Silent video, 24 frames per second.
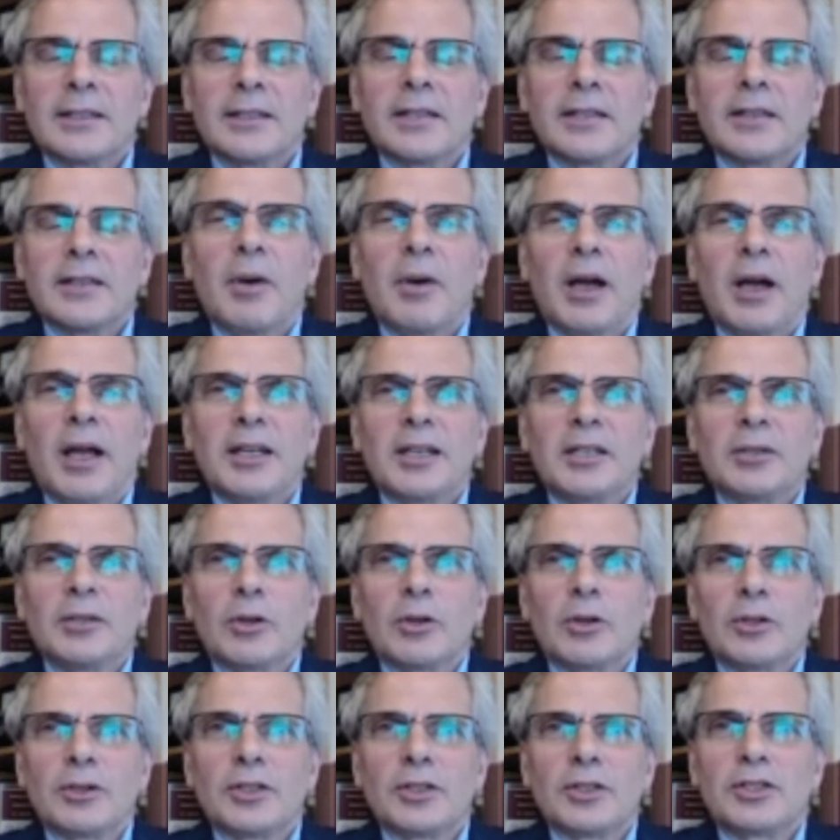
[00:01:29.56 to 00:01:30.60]
the mining
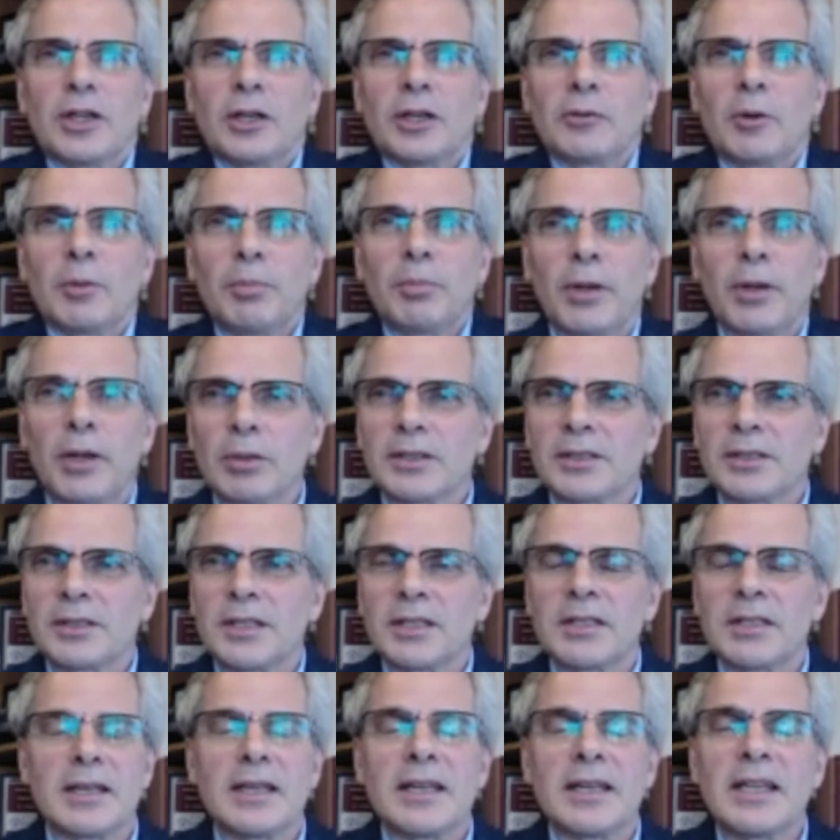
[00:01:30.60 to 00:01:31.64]
world and the general public
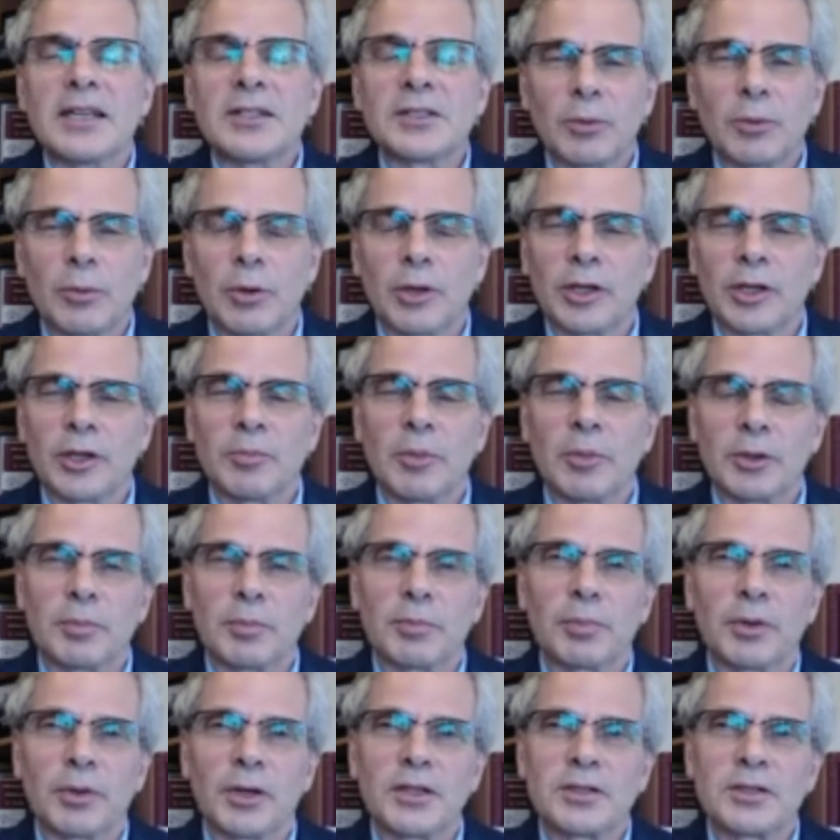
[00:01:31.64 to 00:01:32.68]
didn't need to worry about
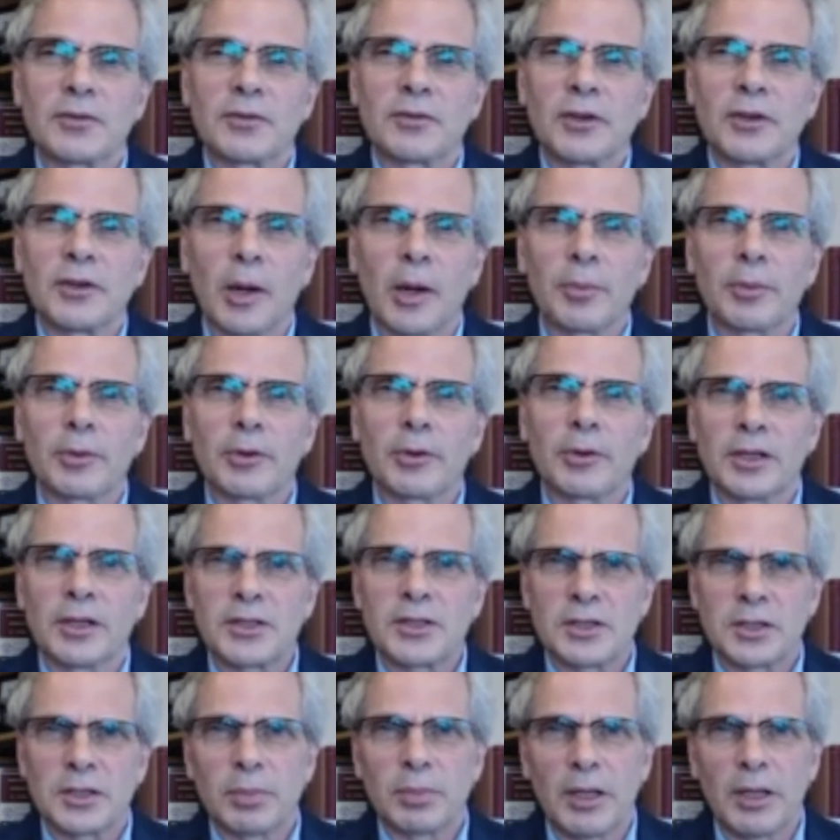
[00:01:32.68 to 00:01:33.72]
the price of copper on a
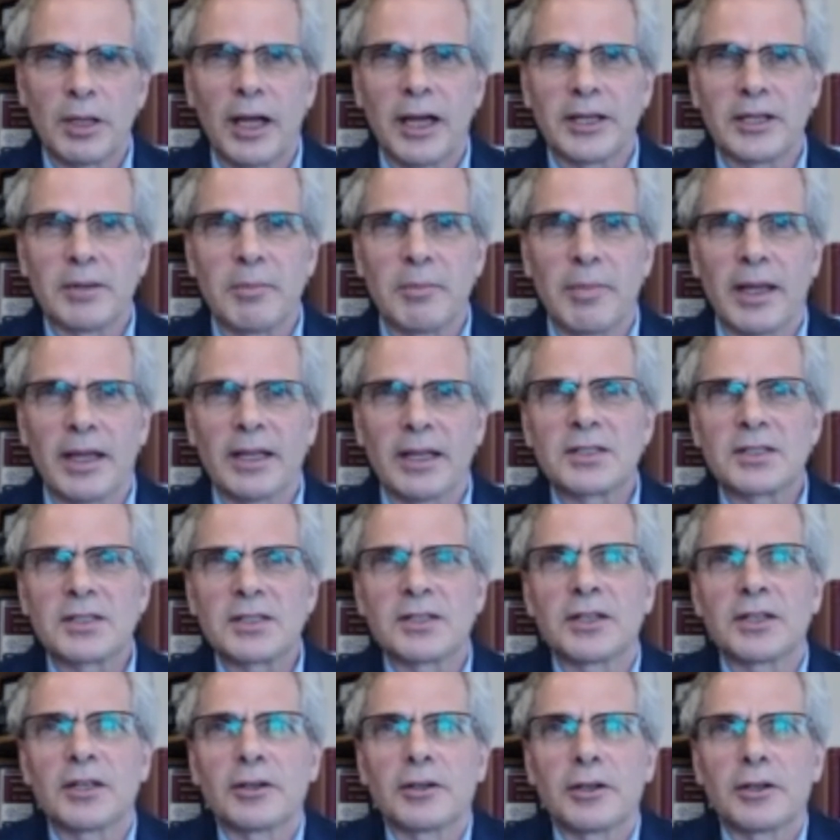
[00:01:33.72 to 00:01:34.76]
supply-demand
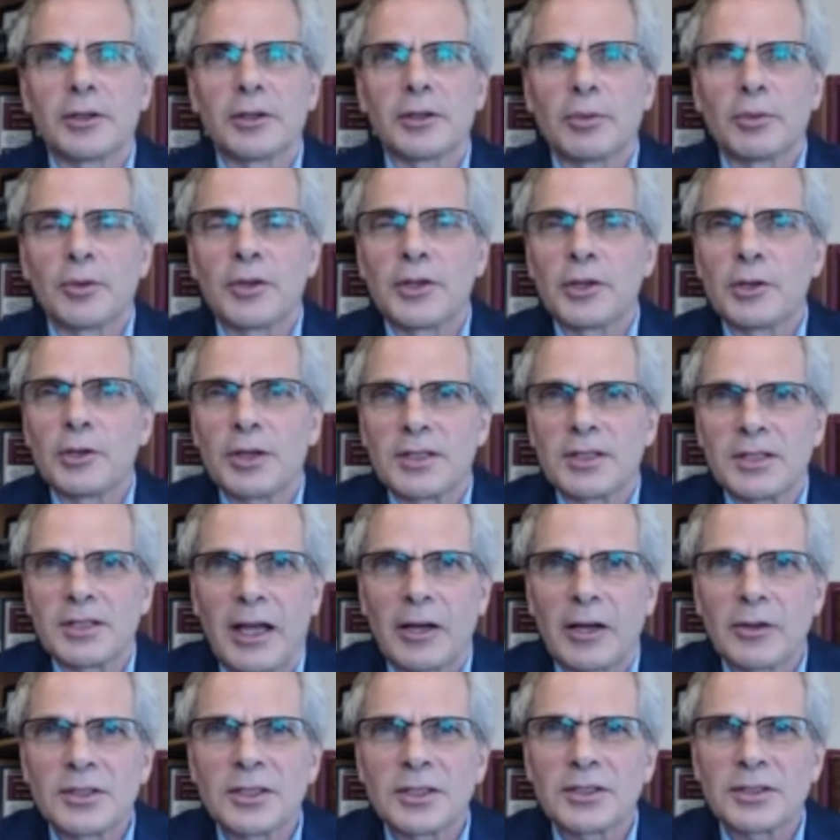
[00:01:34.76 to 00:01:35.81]
scenario with US
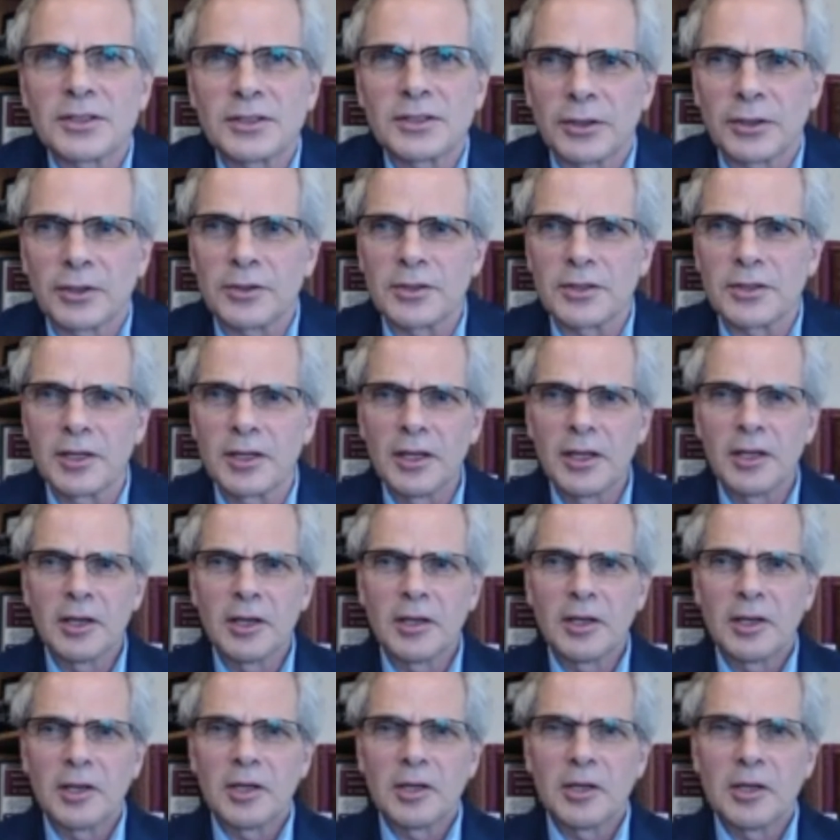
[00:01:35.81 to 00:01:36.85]
housing starts,
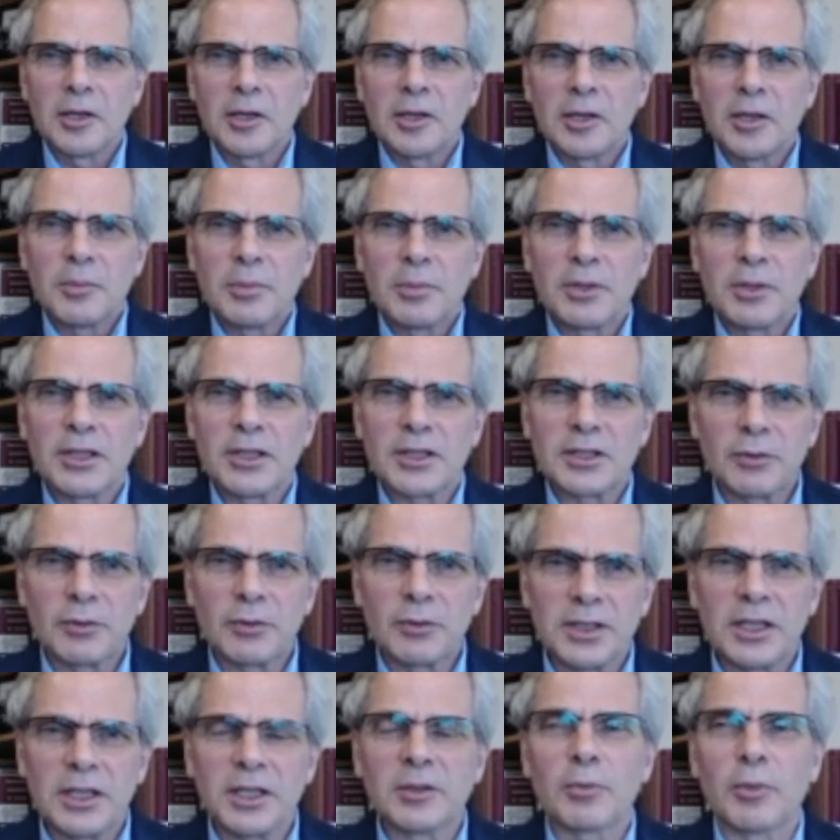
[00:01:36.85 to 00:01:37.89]
because if
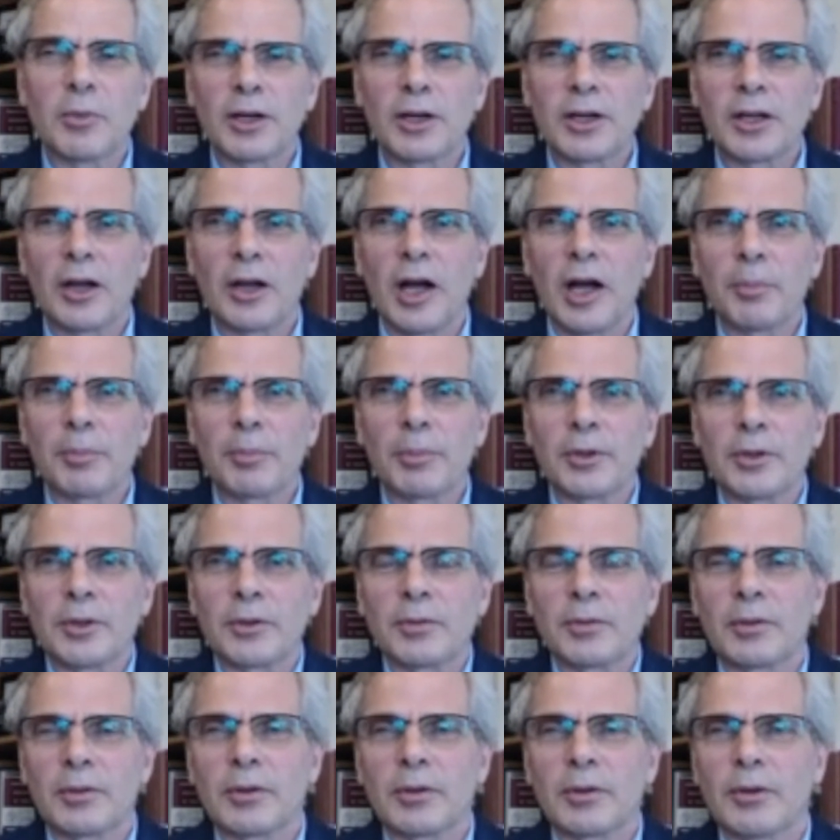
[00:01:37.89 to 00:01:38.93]
we needed more
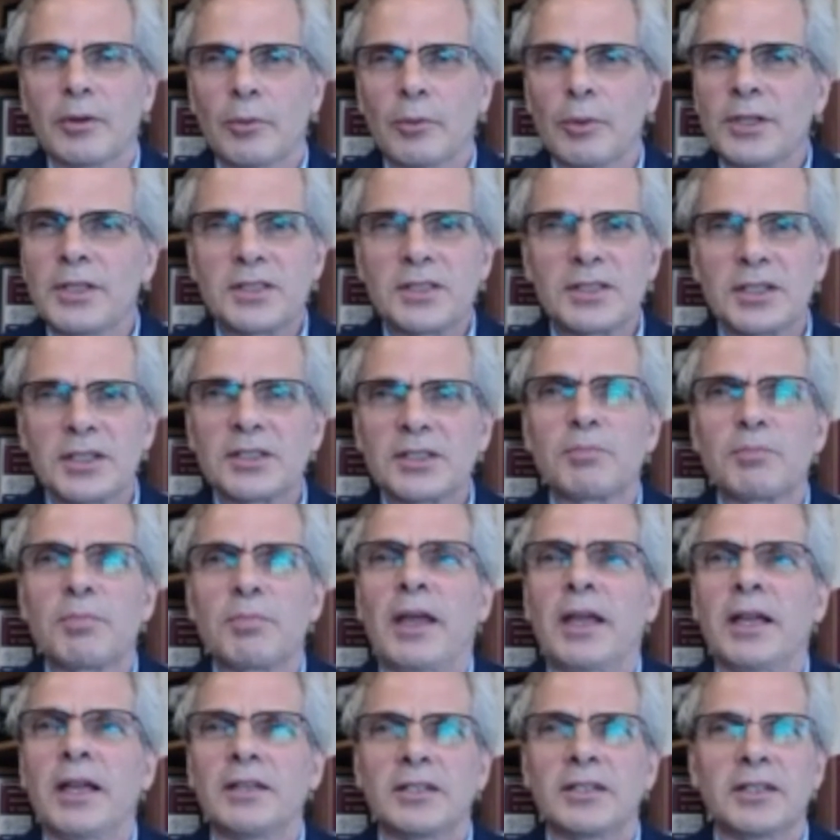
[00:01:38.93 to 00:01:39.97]
copper, we just
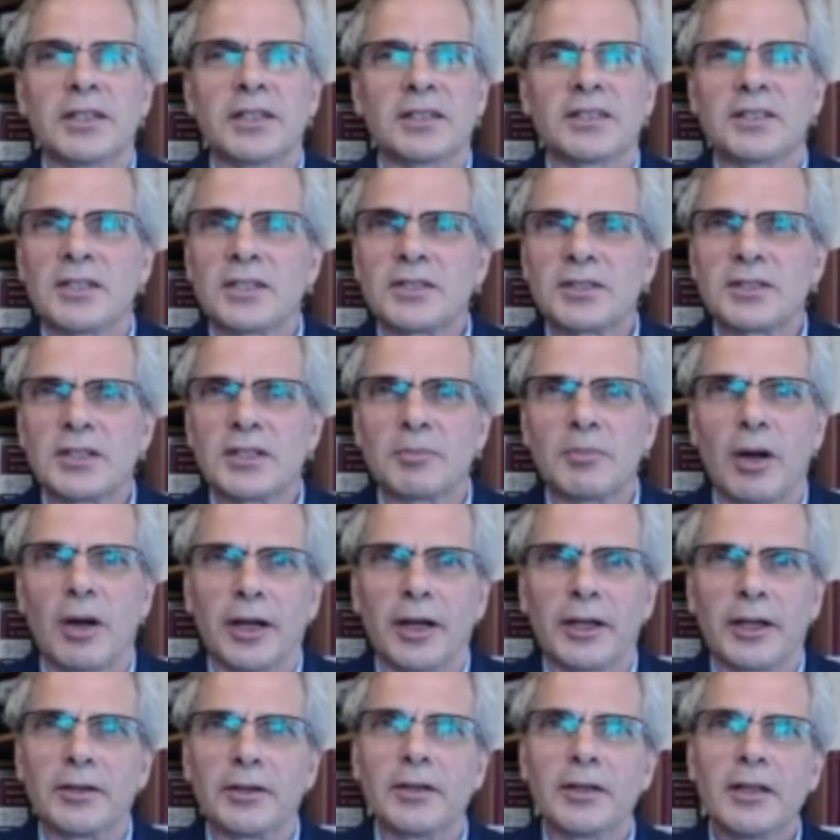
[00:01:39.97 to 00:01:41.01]
expanded an existing
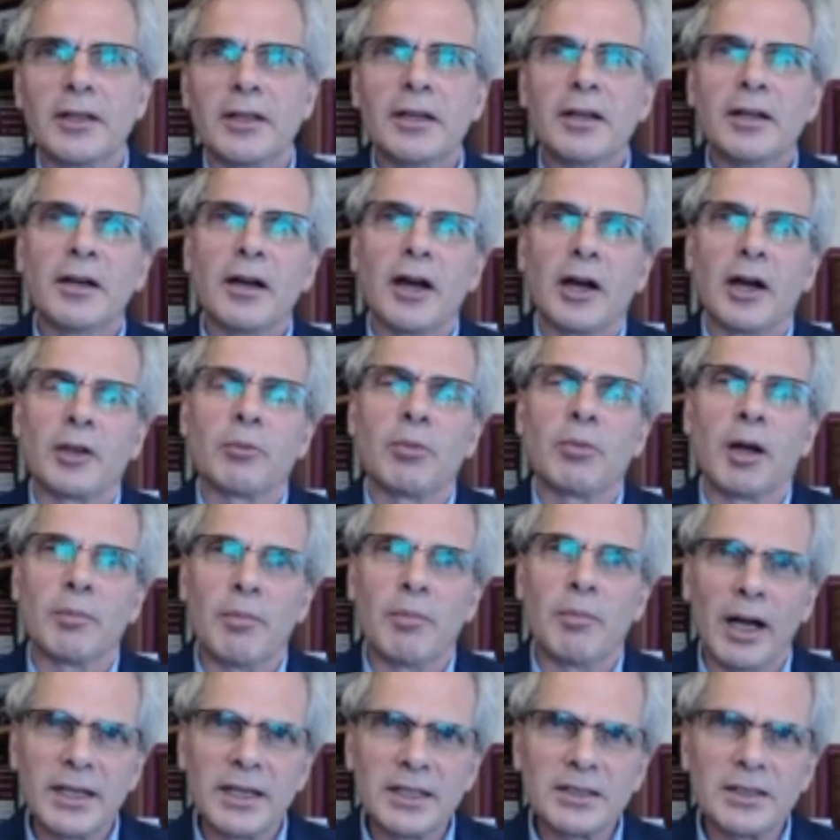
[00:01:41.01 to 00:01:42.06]
mine, either by
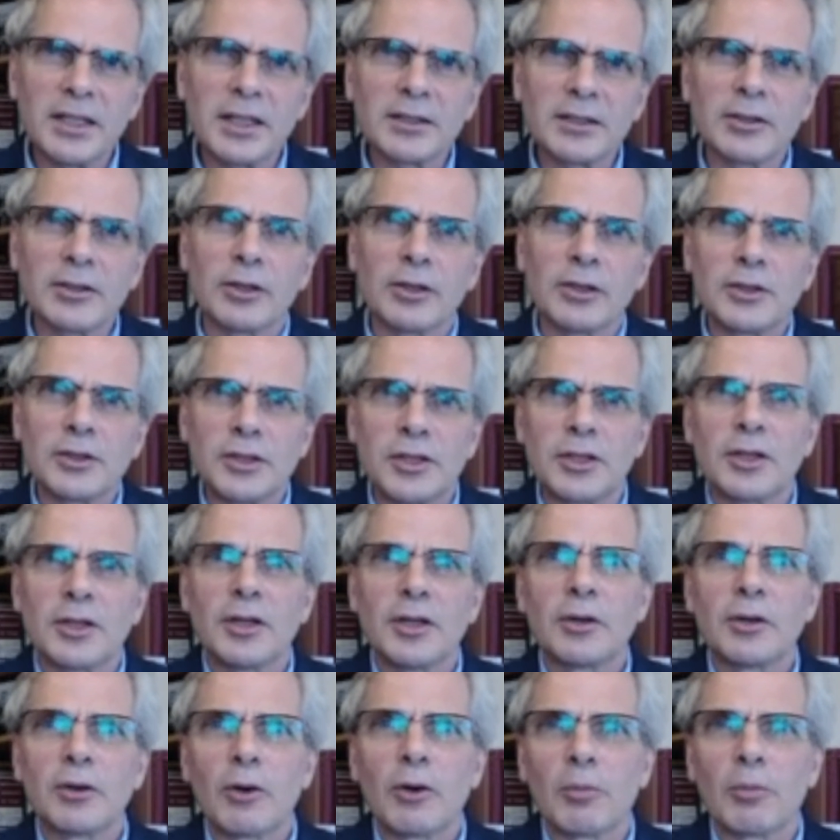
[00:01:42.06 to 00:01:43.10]
mining technology
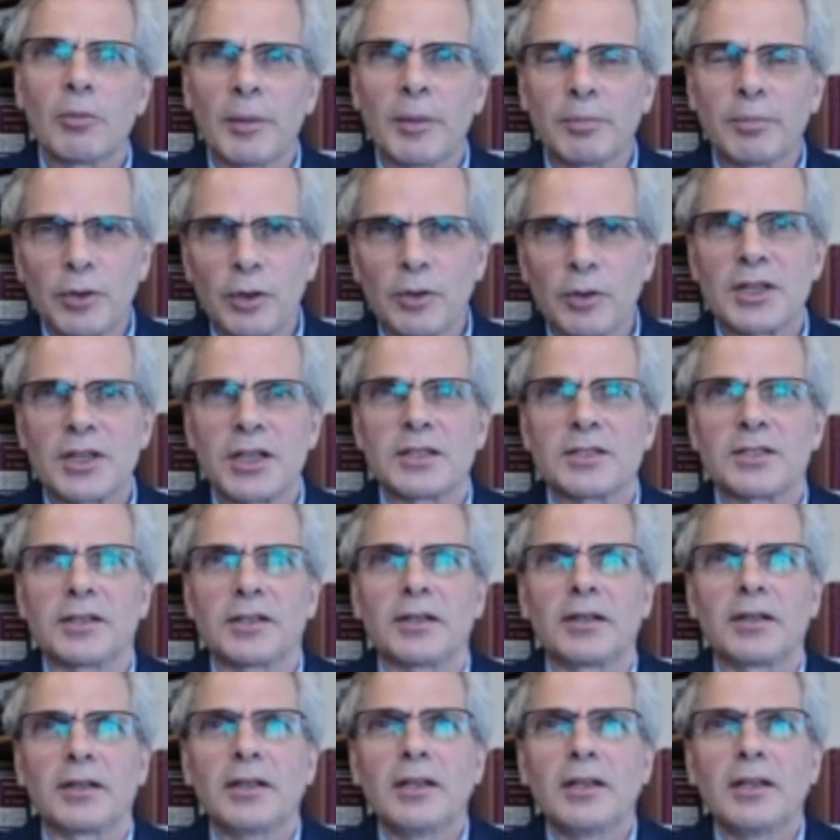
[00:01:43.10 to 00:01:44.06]
or by processing.